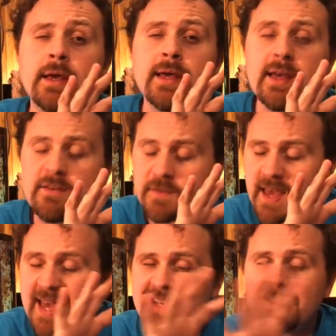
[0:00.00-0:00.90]
if
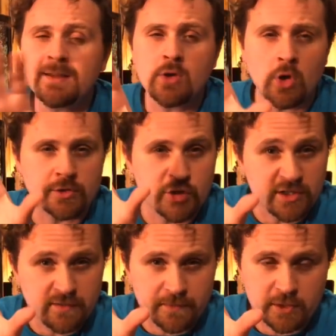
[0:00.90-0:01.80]
anything at all,
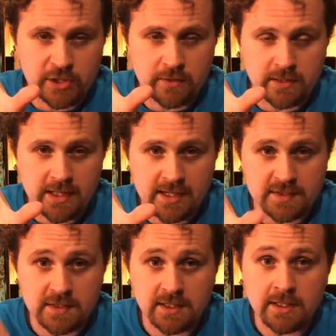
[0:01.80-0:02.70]
just for
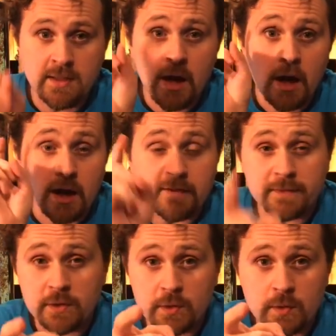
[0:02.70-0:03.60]
curiosity. Uh, if
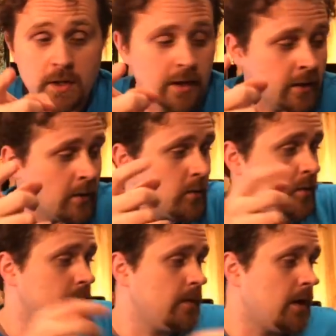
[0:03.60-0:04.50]
you're uh,
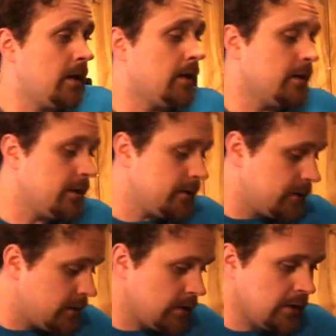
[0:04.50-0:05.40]
uh,
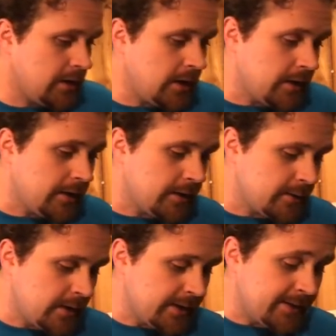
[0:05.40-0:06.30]
uh,
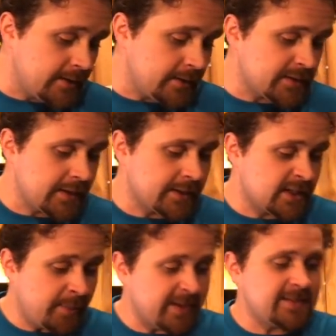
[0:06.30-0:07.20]

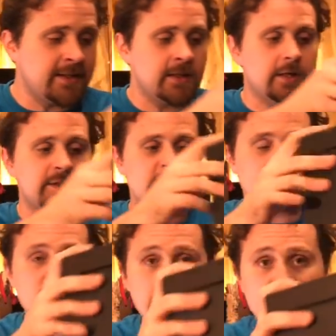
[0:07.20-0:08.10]
expecting a
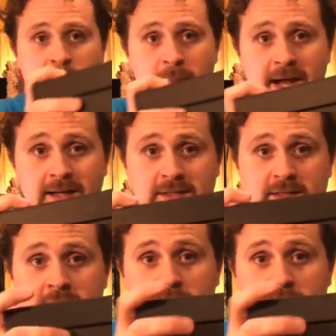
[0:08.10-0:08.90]
subscription box in the